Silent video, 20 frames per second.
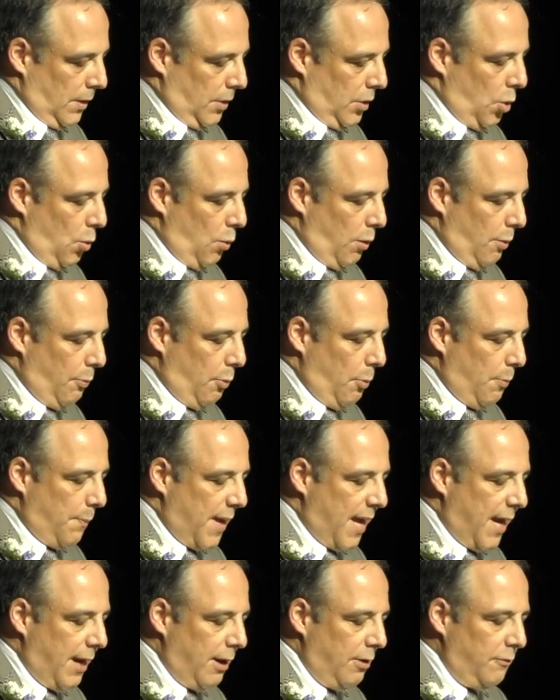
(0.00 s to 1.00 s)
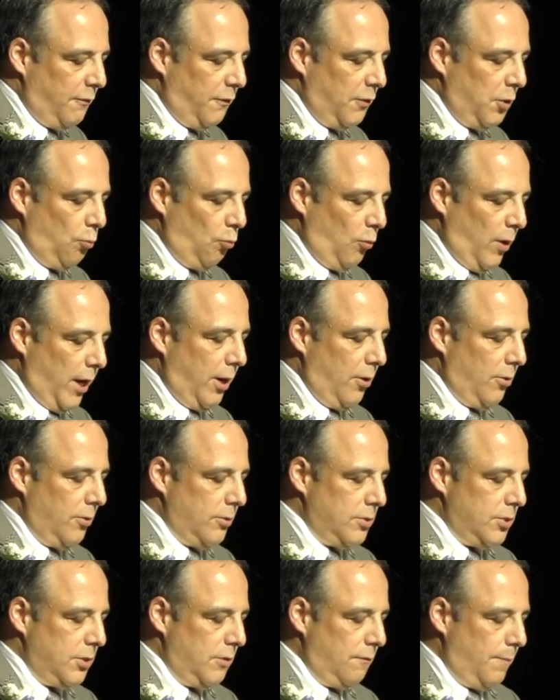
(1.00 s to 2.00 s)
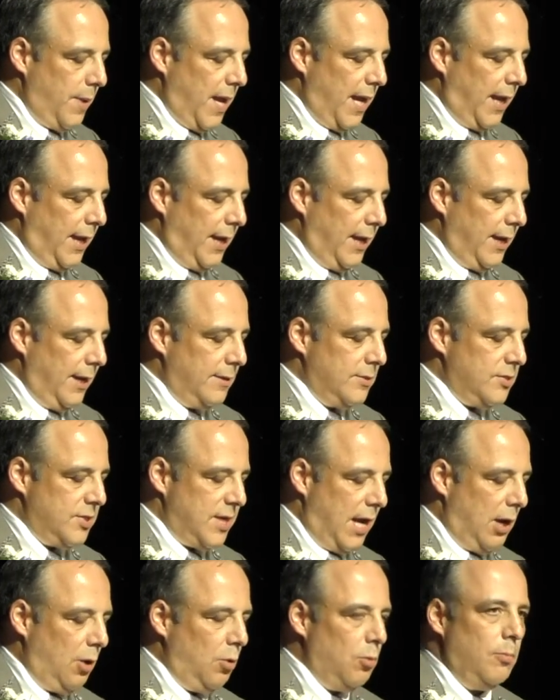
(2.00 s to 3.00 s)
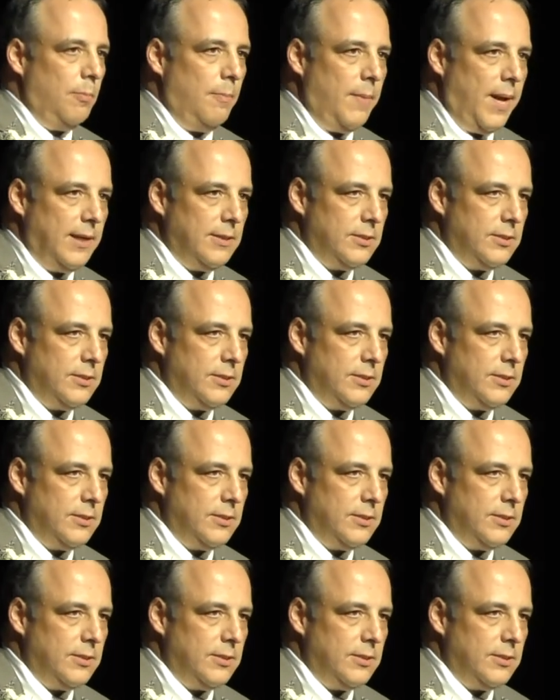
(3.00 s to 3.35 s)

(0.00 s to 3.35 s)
You are prepared for the rigors of making sound